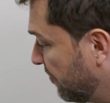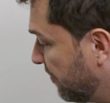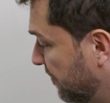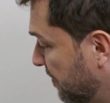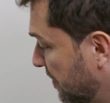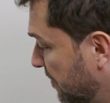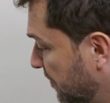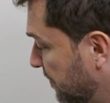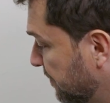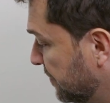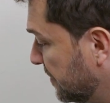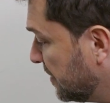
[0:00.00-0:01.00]

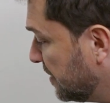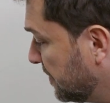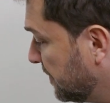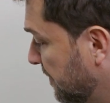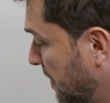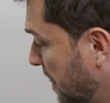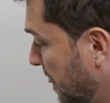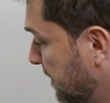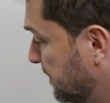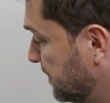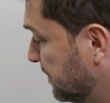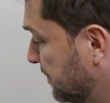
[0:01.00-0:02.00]

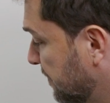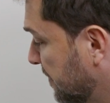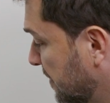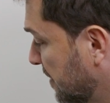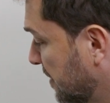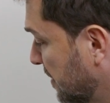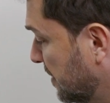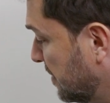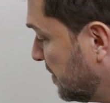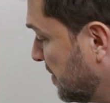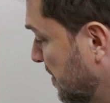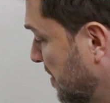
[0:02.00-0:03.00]

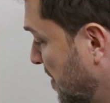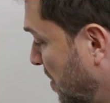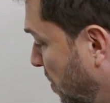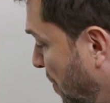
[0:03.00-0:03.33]
[no speech]